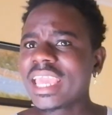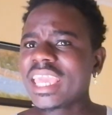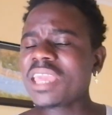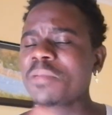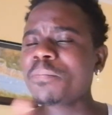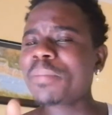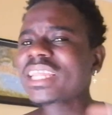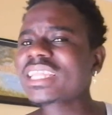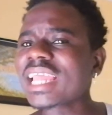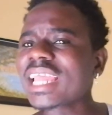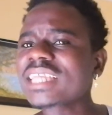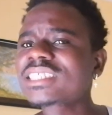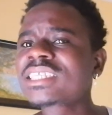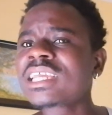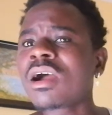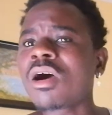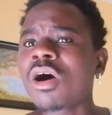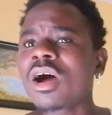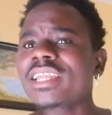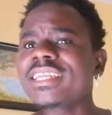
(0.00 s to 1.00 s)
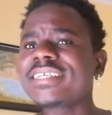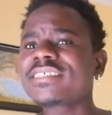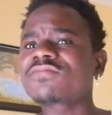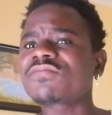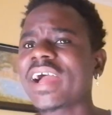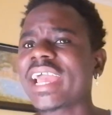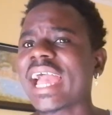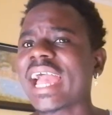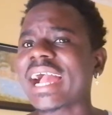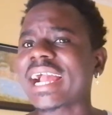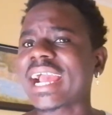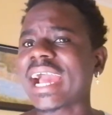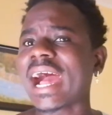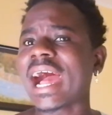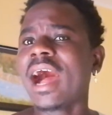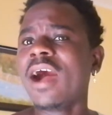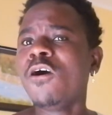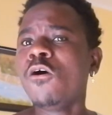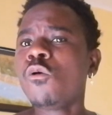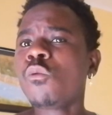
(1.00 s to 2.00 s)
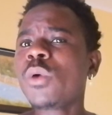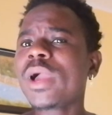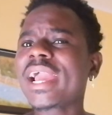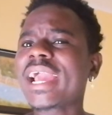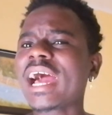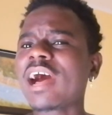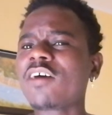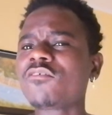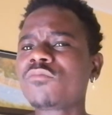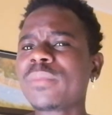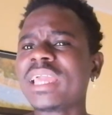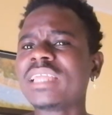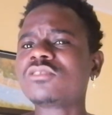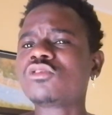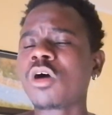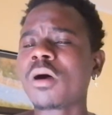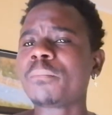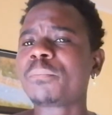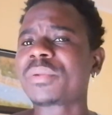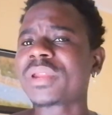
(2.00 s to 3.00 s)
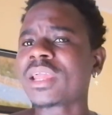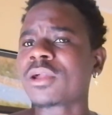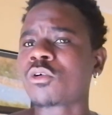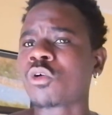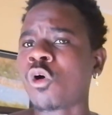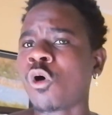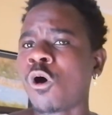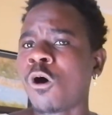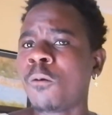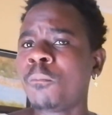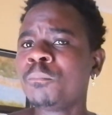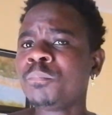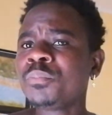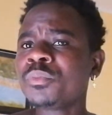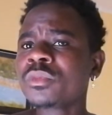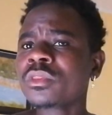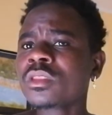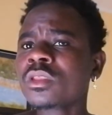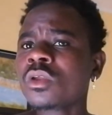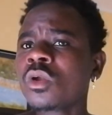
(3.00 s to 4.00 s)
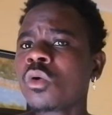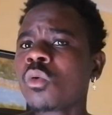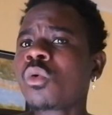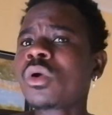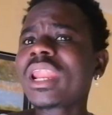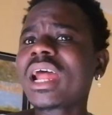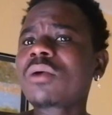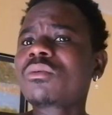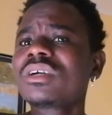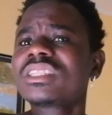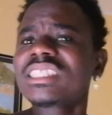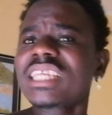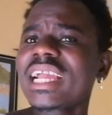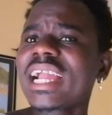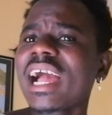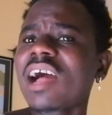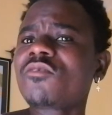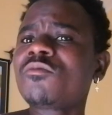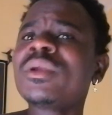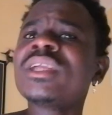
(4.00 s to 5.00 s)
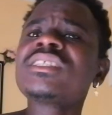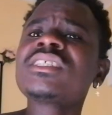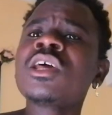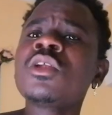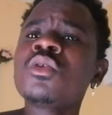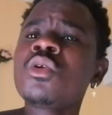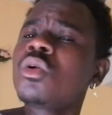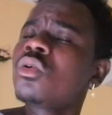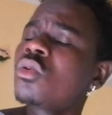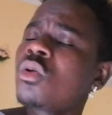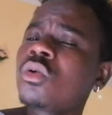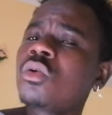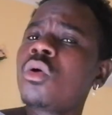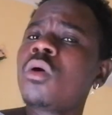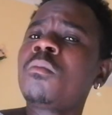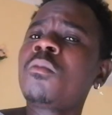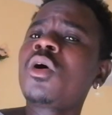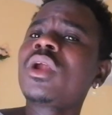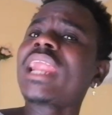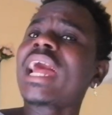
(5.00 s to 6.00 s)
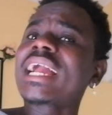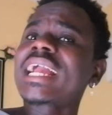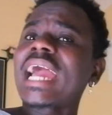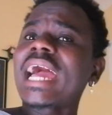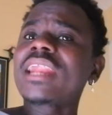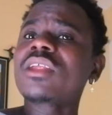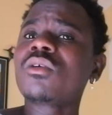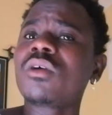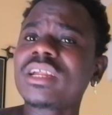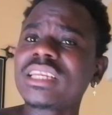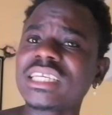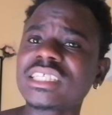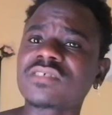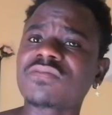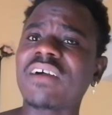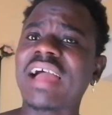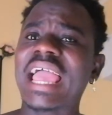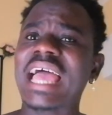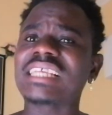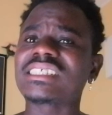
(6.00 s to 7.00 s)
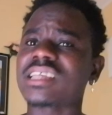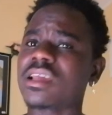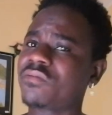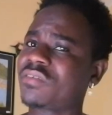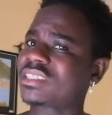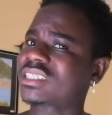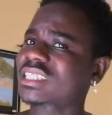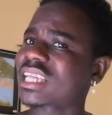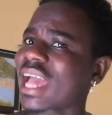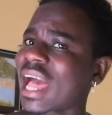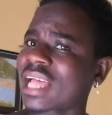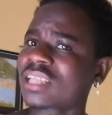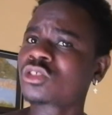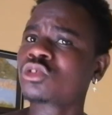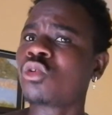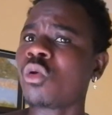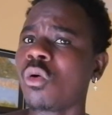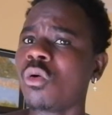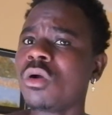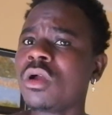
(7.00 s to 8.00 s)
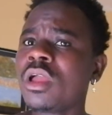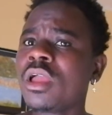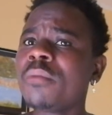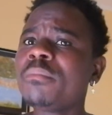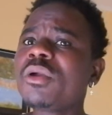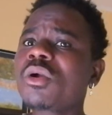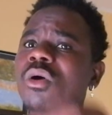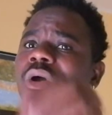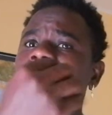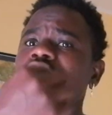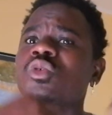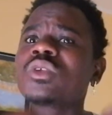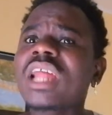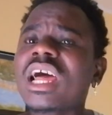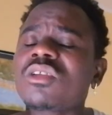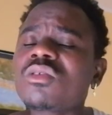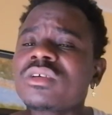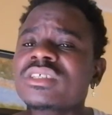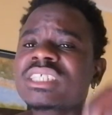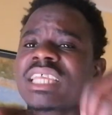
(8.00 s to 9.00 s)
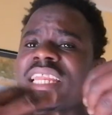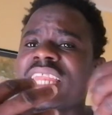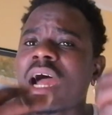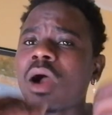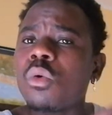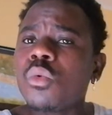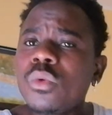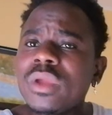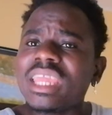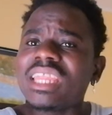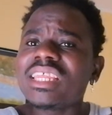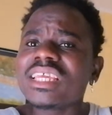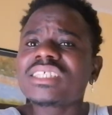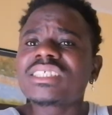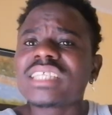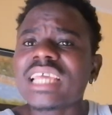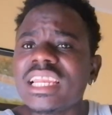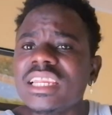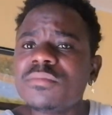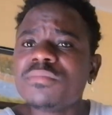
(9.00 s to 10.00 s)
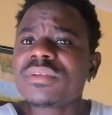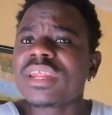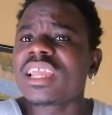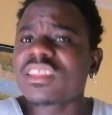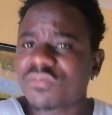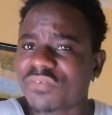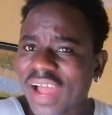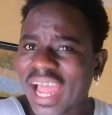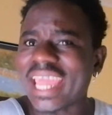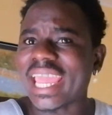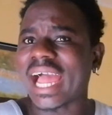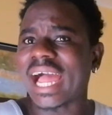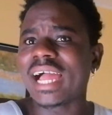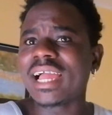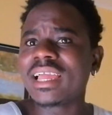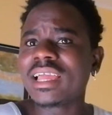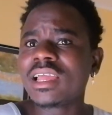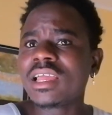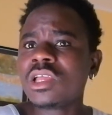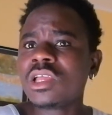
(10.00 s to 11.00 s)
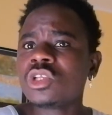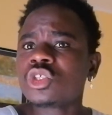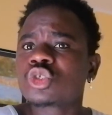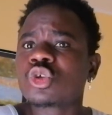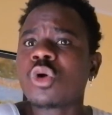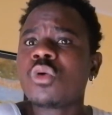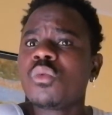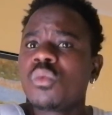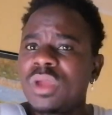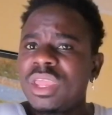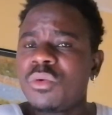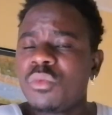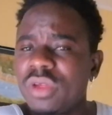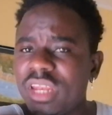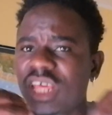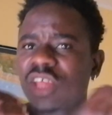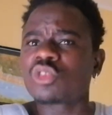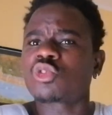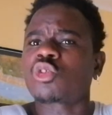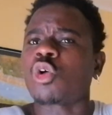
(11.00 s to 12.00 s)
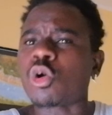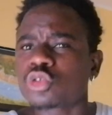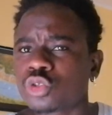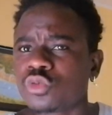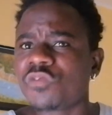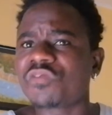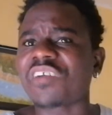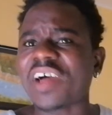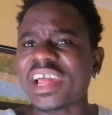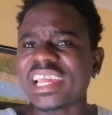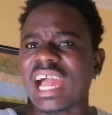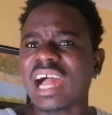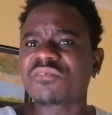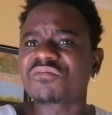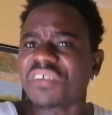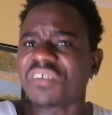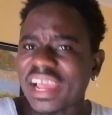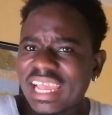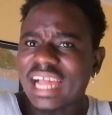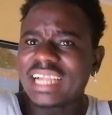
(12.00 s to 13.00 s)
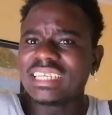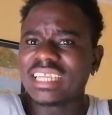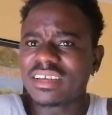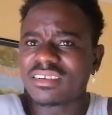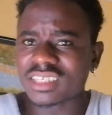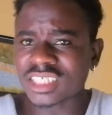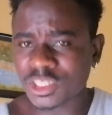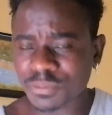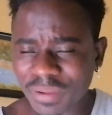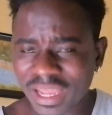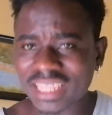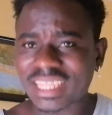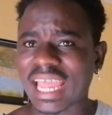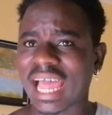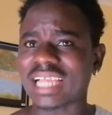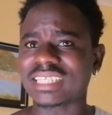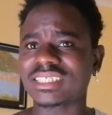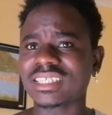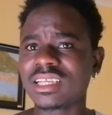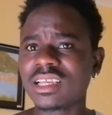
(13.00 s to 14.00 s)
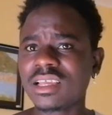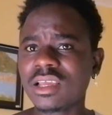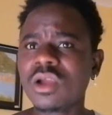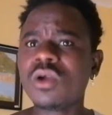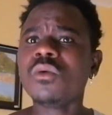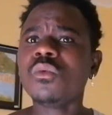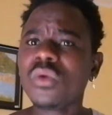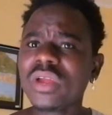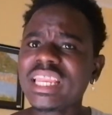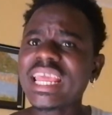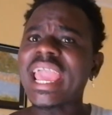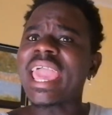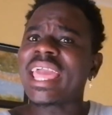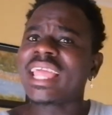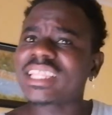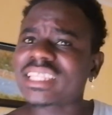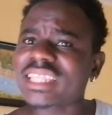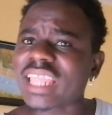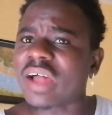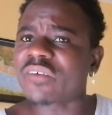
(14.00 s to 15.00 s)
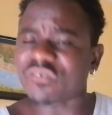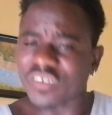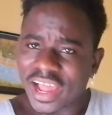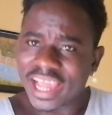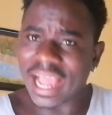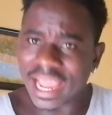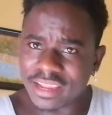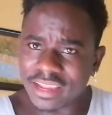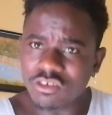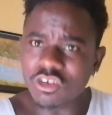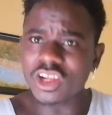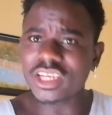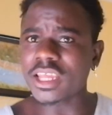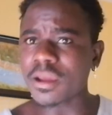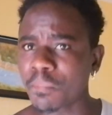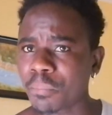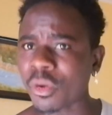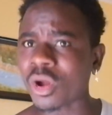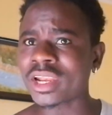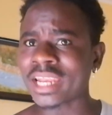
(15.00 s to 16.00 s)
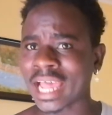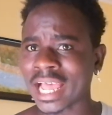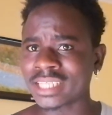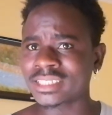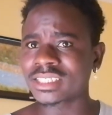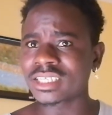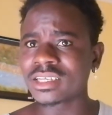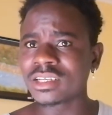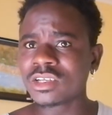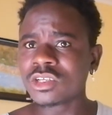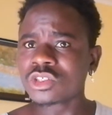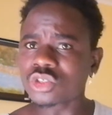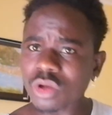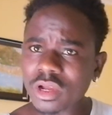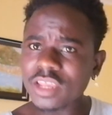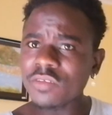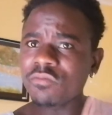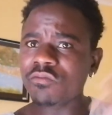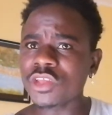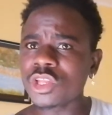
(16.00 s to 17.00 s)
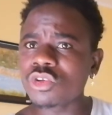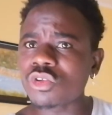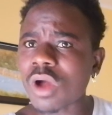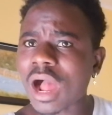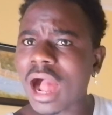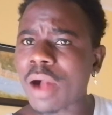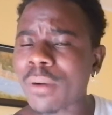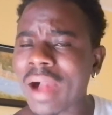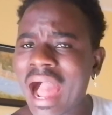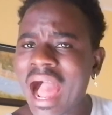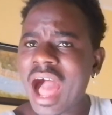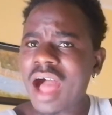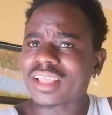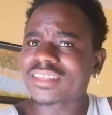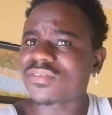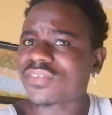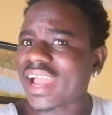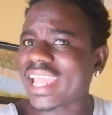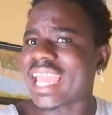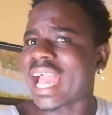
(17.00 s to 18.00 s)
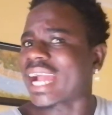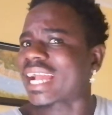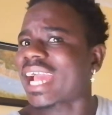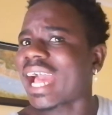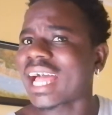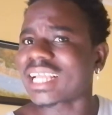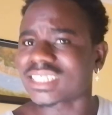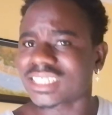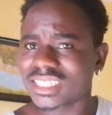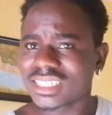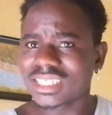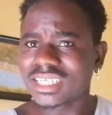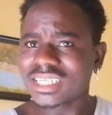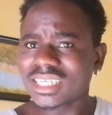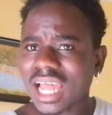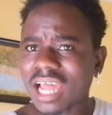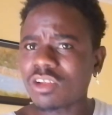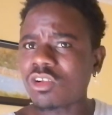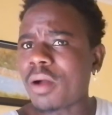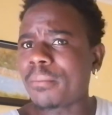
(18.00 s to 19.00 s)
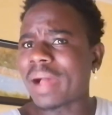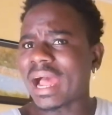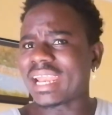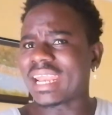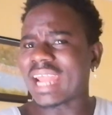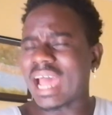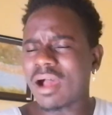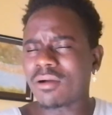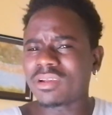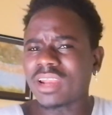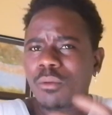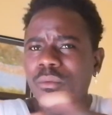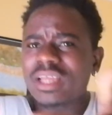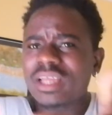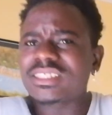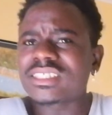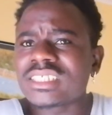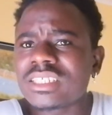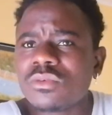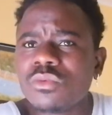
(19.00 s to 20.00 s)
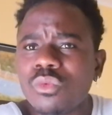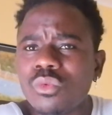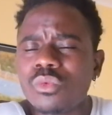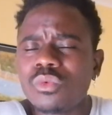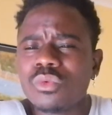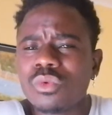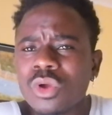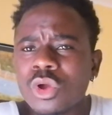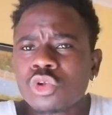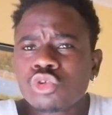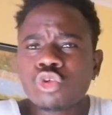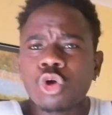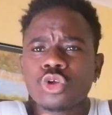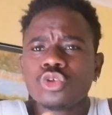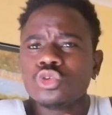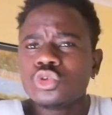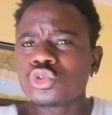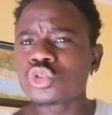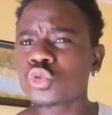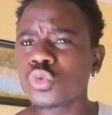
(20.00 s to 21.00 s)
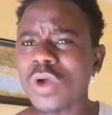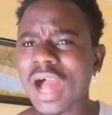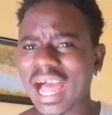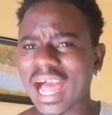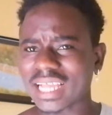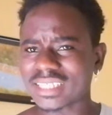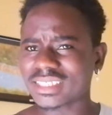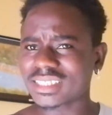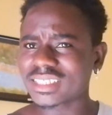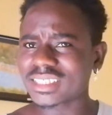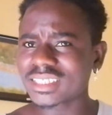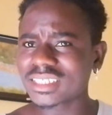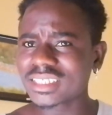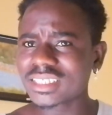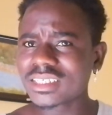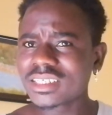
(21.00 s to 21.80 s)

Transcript: You better say all this fire car where government don't bring come. When I go take government, say no more na carry all these fire service cars go. Because when I know say now we they celebrate fire. So we they talk to fire. Fire they respect us. We they enter fire, you know they burn us. So even though our house fire catch, now normal now, now waiting don't use to us.